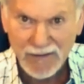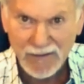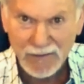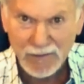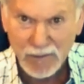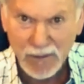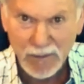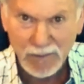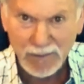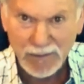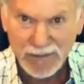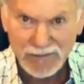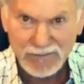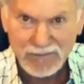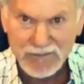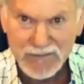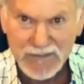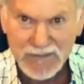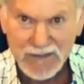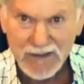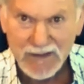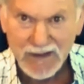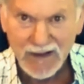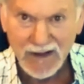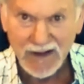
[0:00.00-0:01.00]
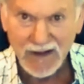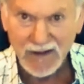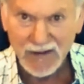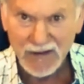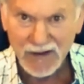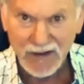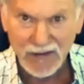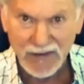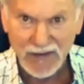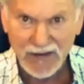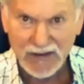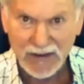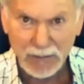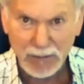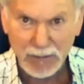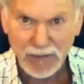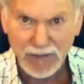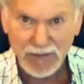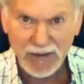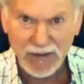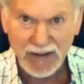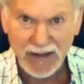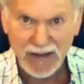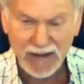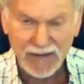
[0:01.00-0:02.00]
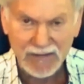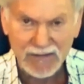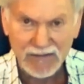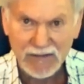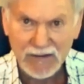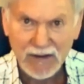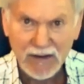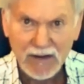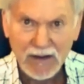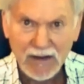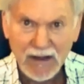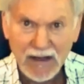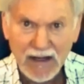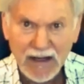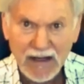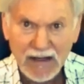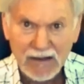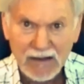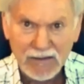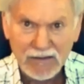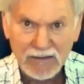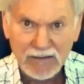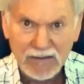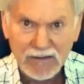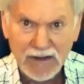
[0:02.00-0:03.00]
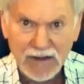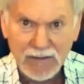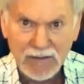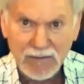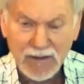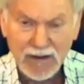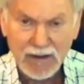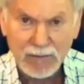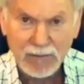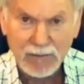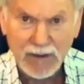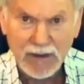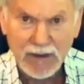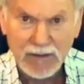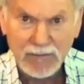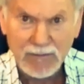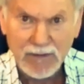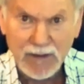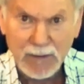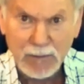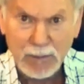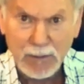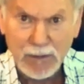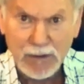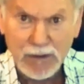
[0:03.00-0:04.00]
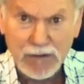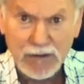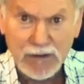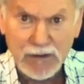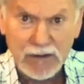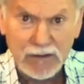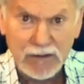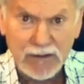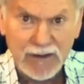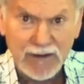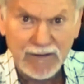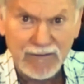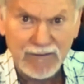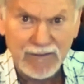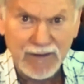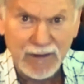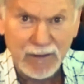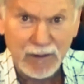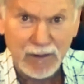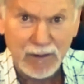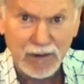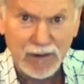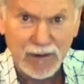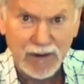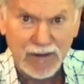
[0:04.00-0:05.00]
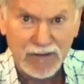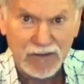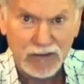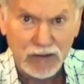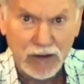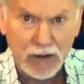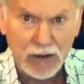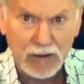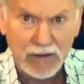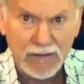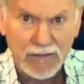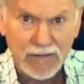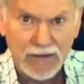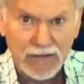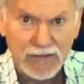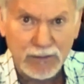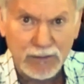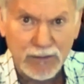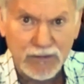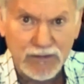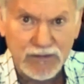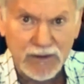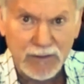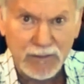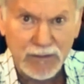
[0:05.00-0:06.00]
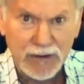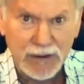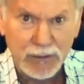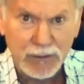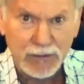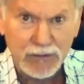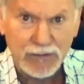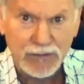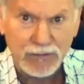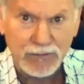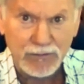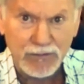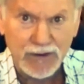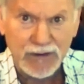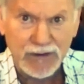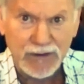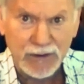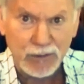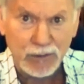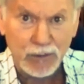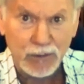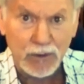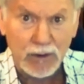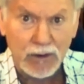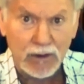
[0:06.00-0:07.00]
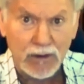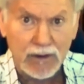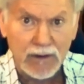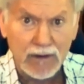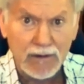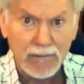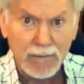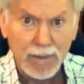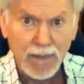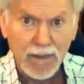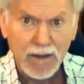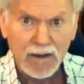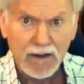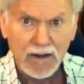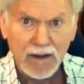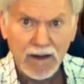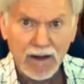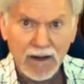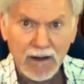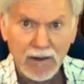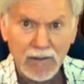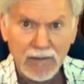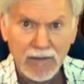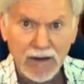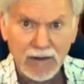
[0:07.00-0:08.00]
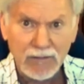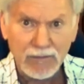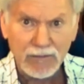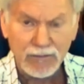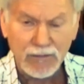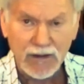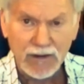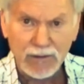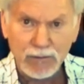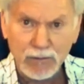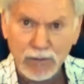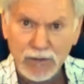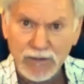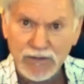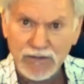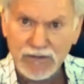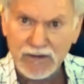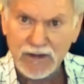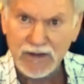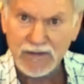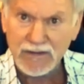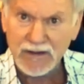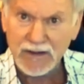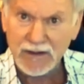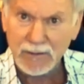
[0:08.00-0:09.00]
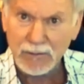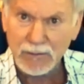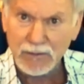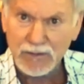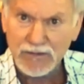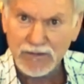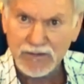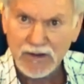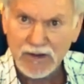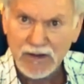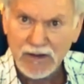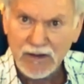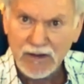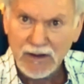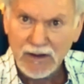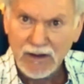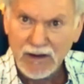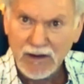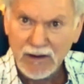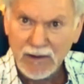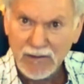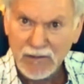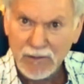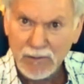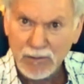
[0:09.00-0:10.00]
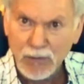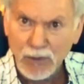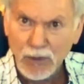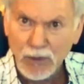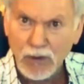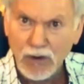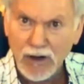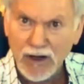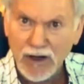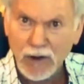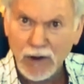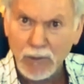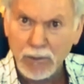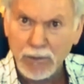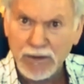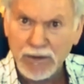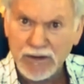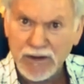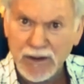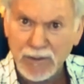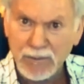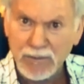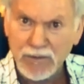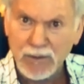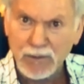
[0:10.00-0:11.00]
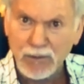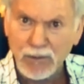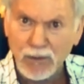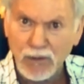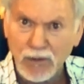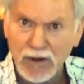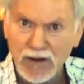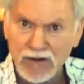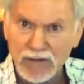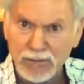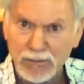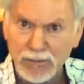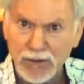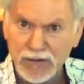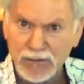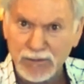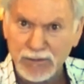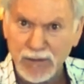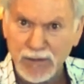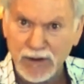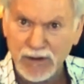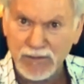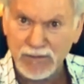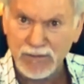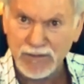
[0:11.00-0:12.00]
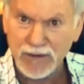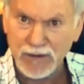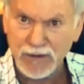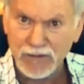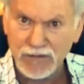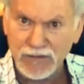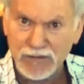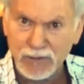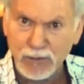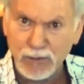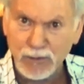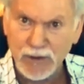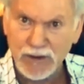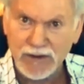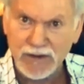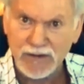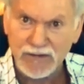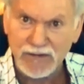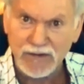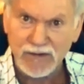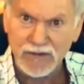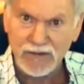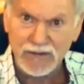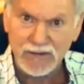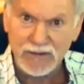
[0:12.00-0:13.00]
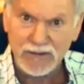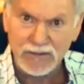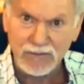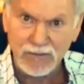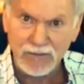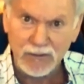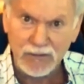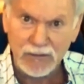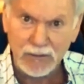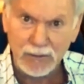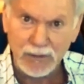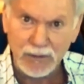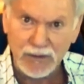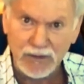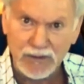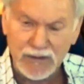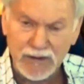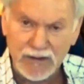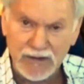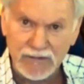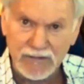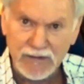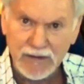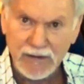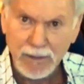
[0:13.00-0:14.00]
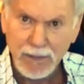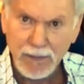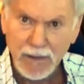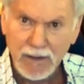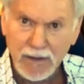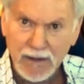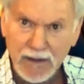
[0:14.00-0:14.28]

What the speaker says: other women? That type of thing. And if I particularly if I were sharing this with somebody who's a friend at work, that friend would see that I was. The more I opened up, the more I expressed my fears and weaknesses and vulnerabilities.